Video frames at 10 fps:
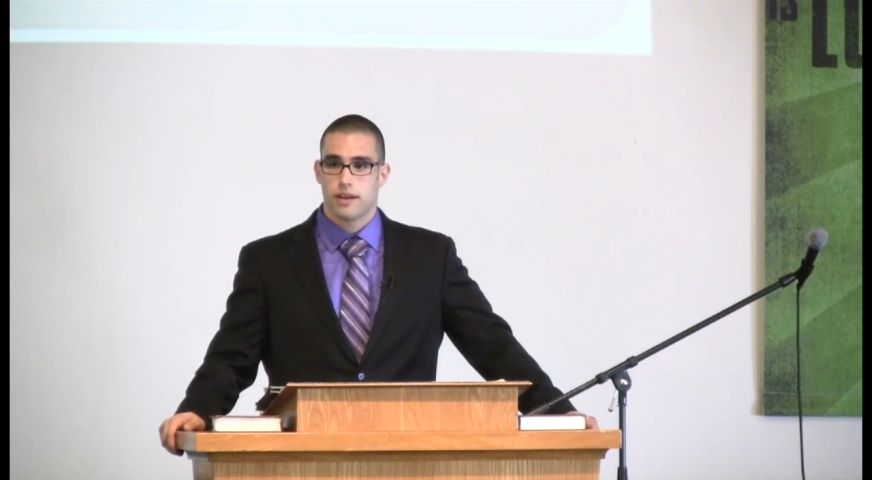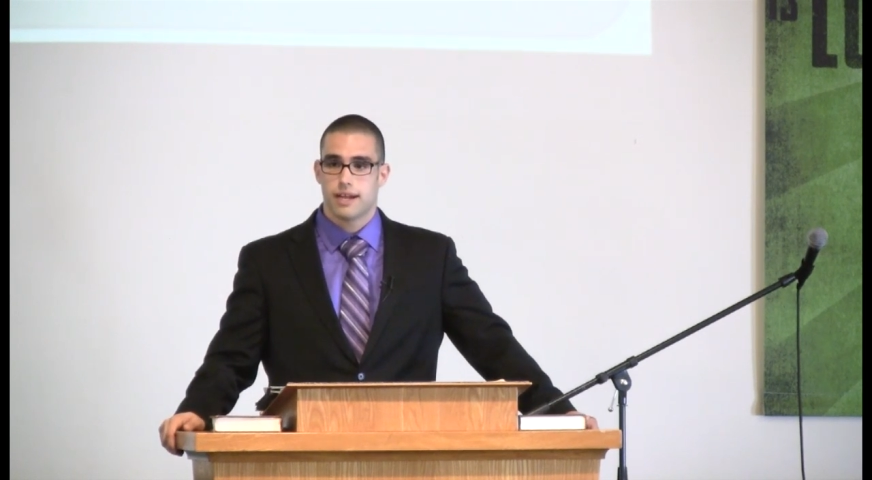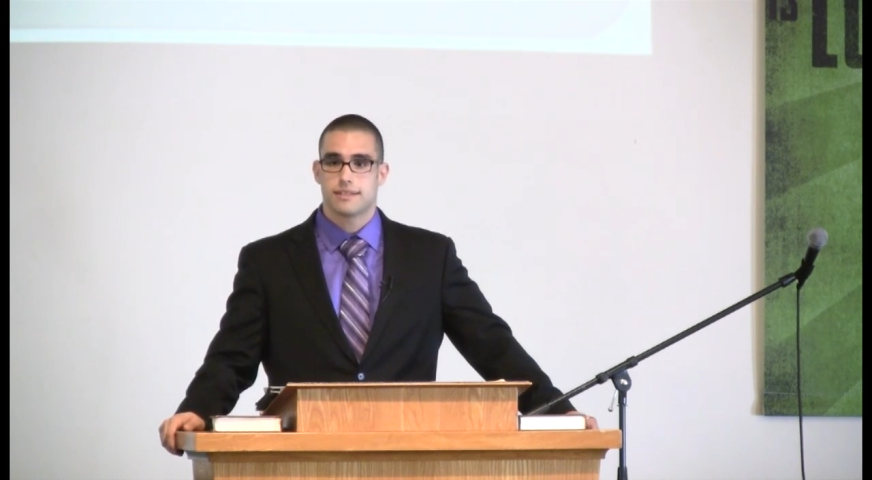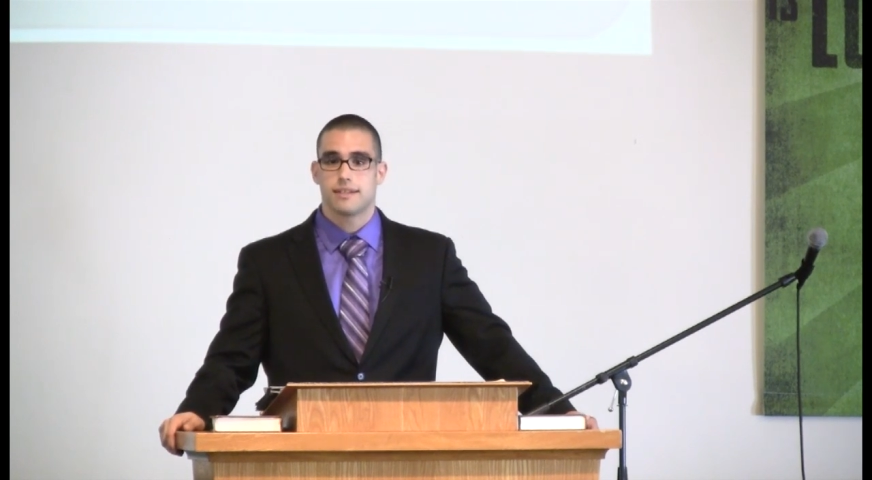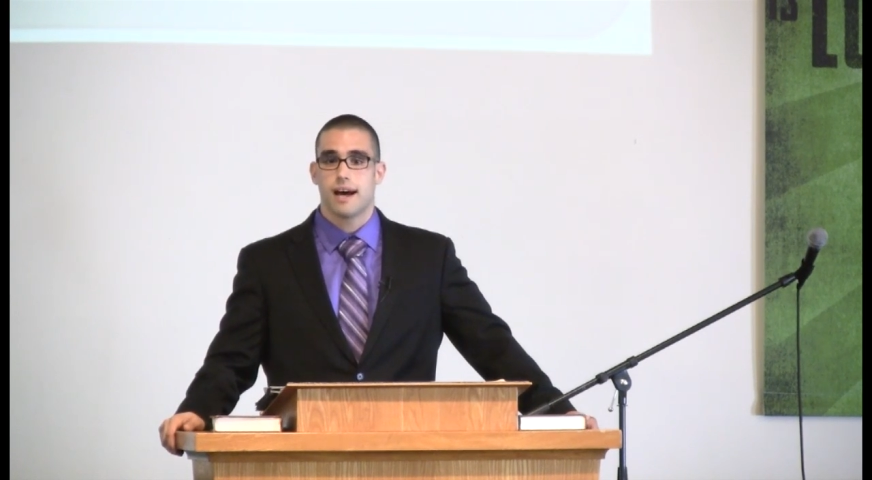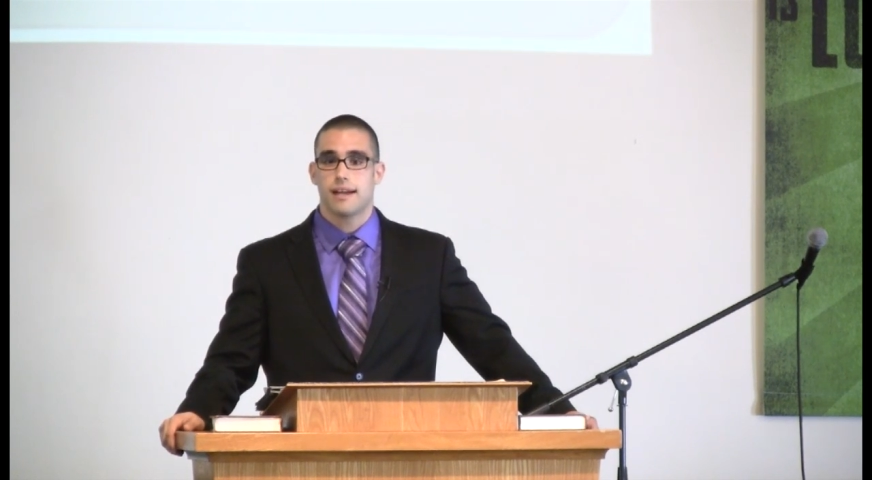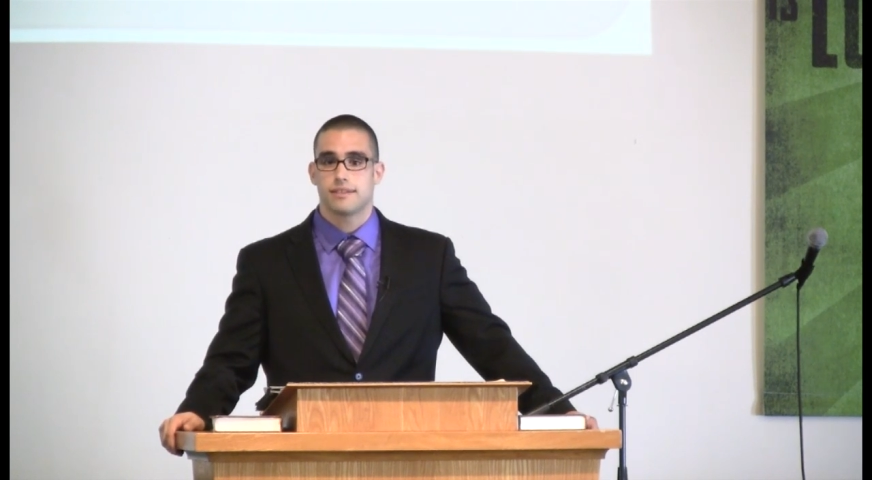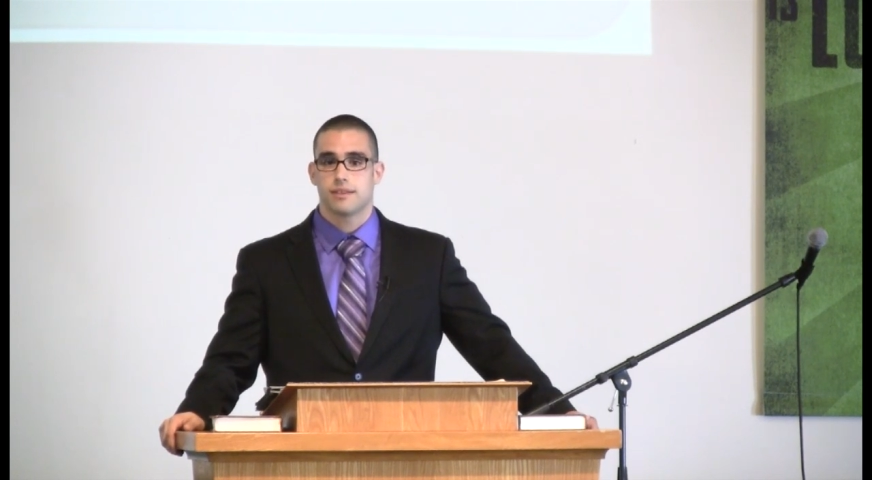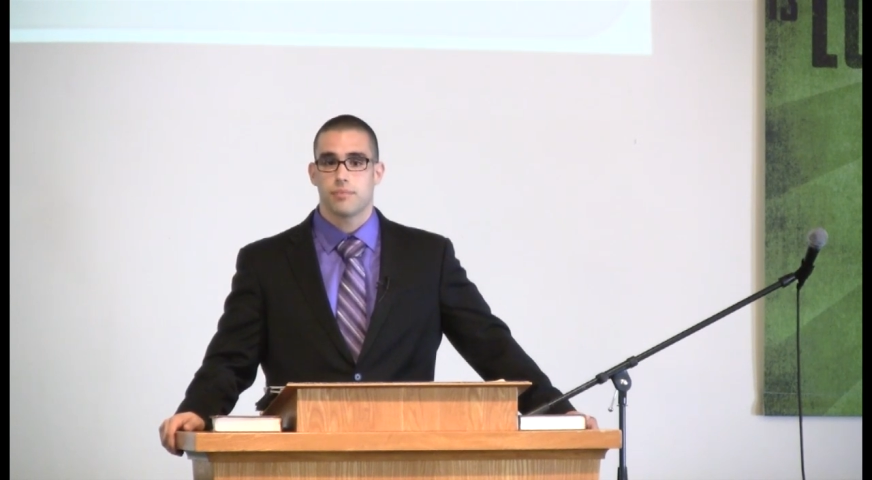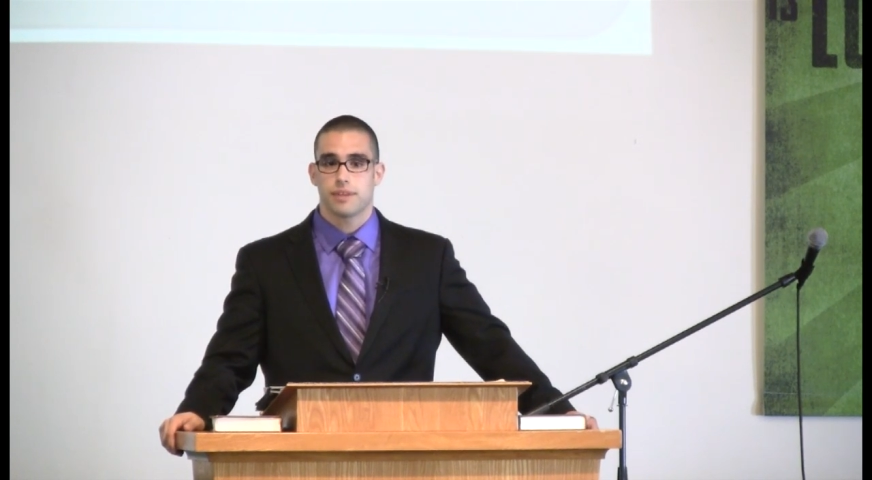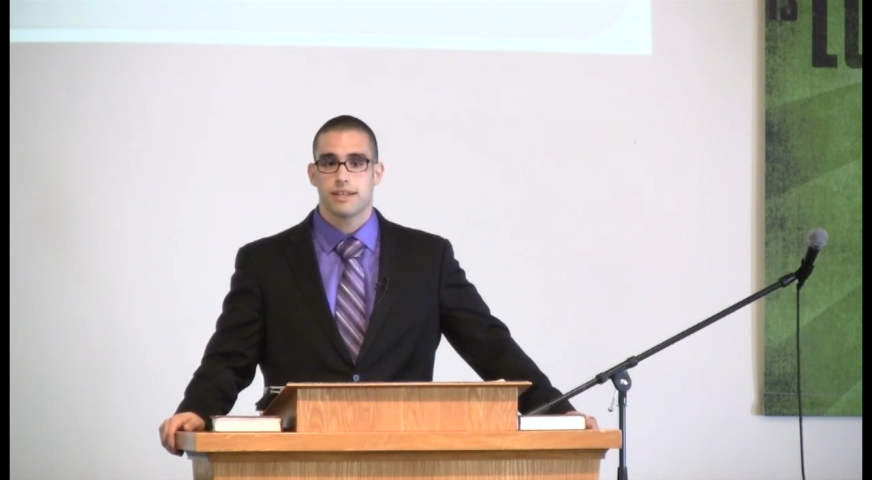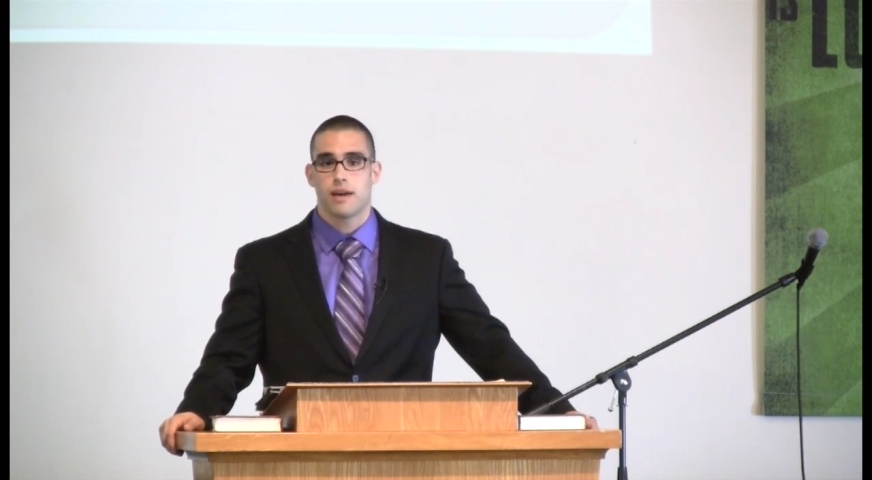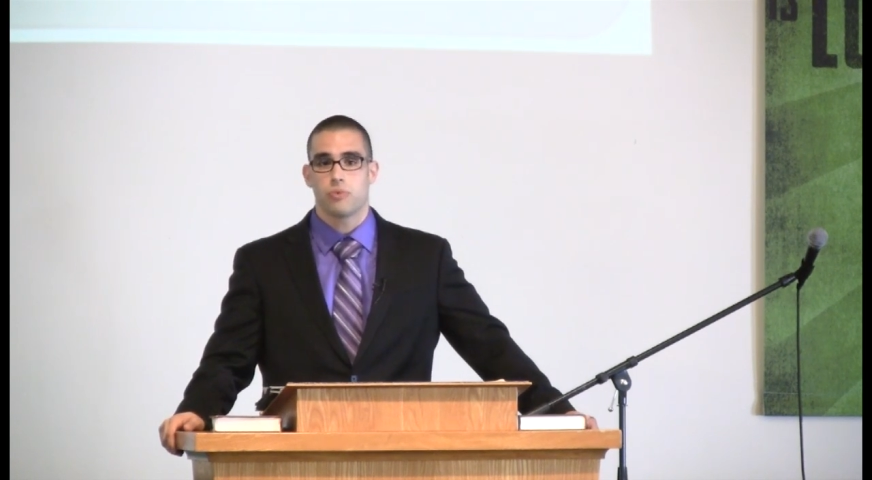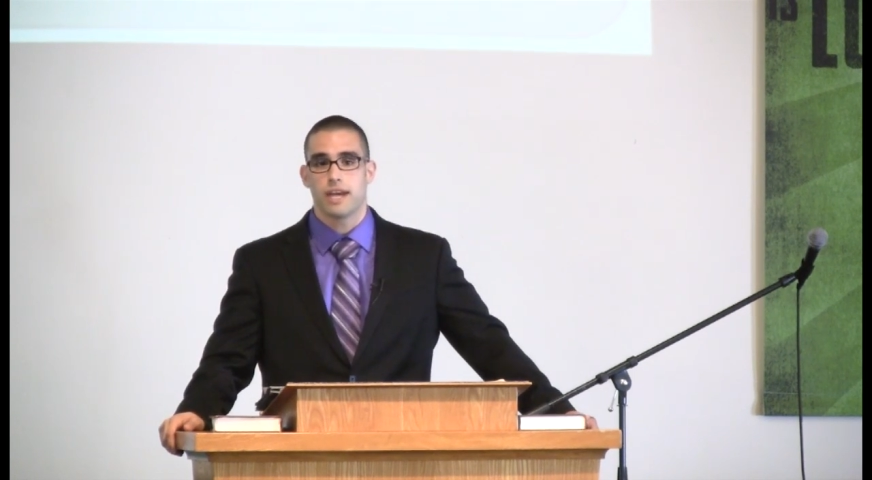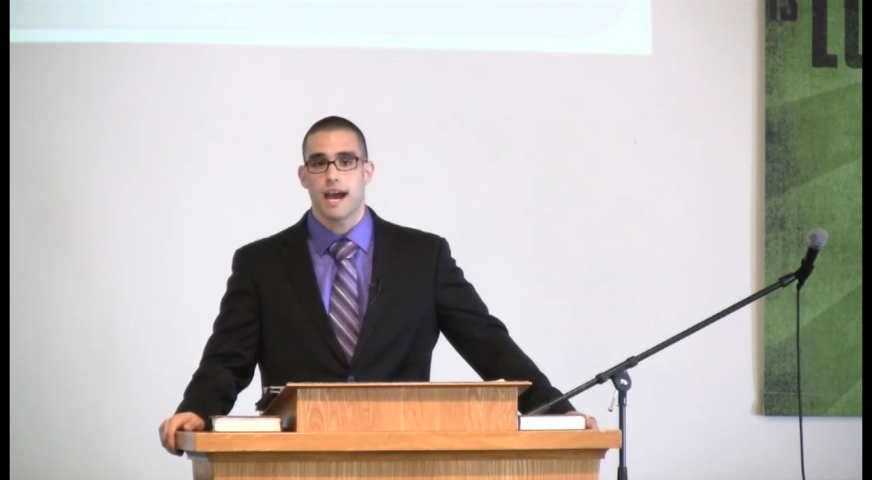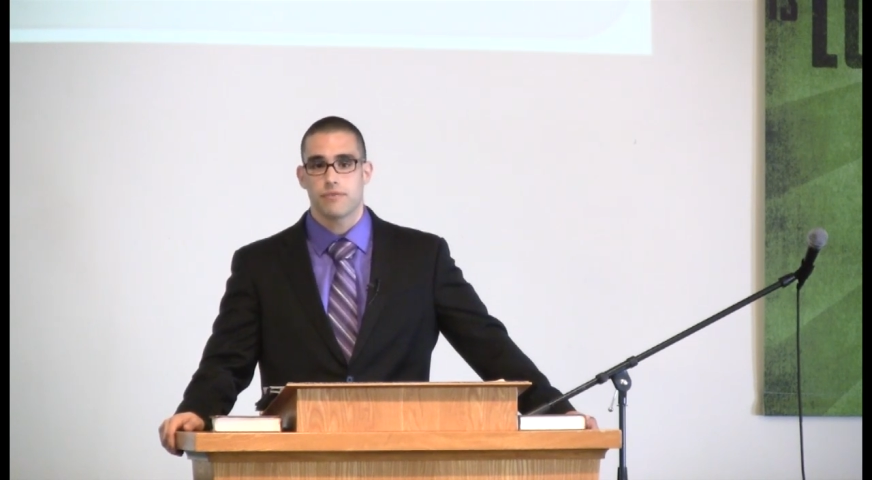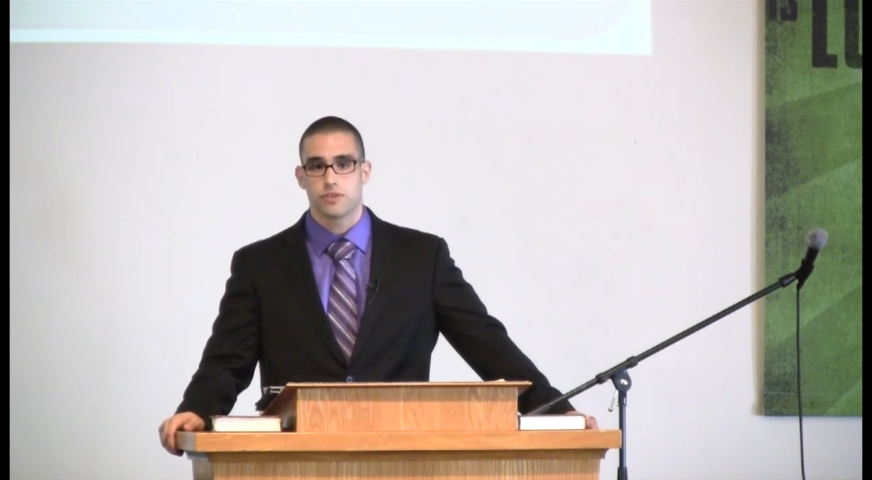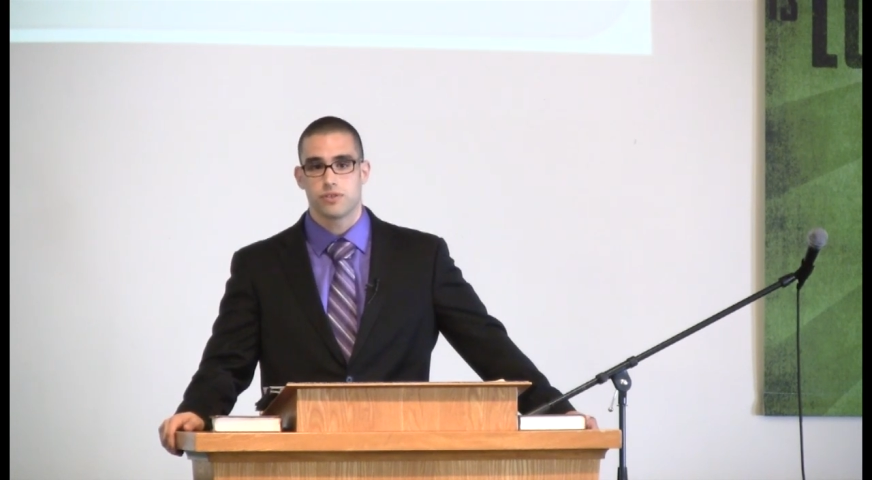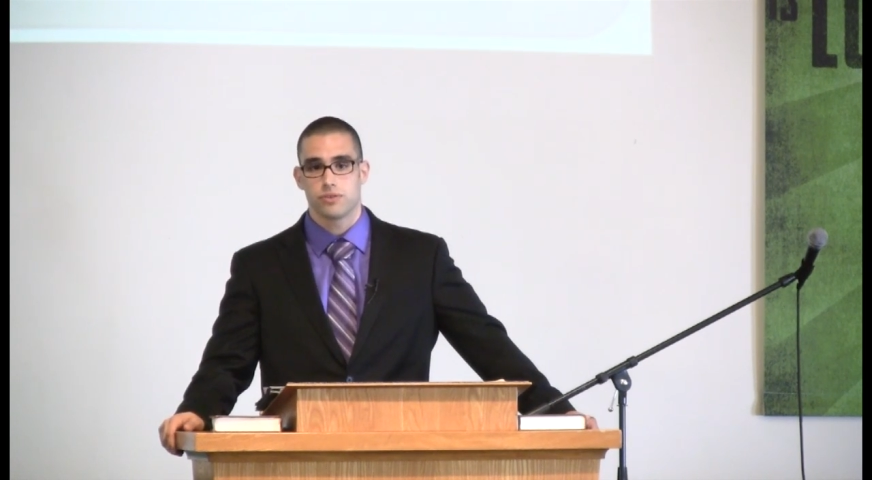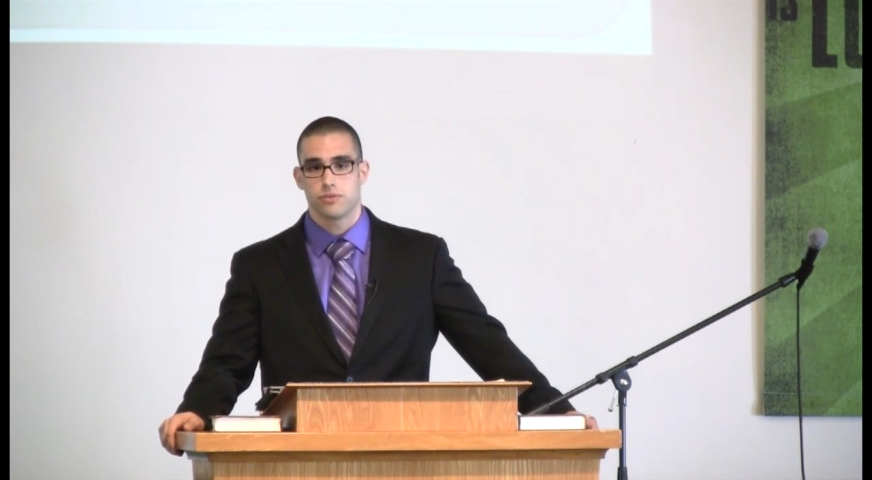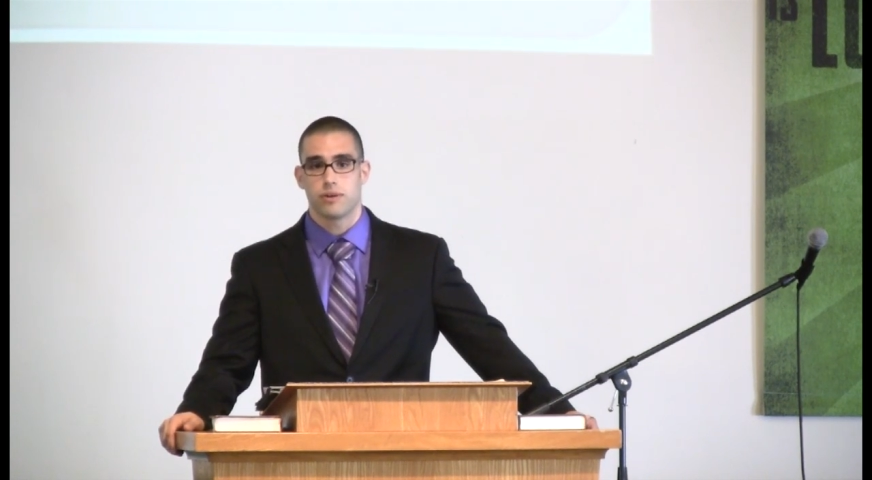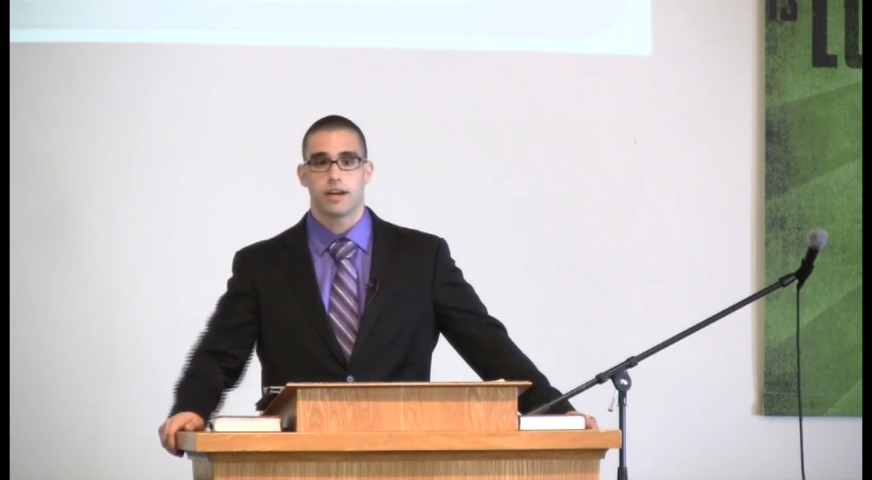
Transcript: It's not something that we have to do.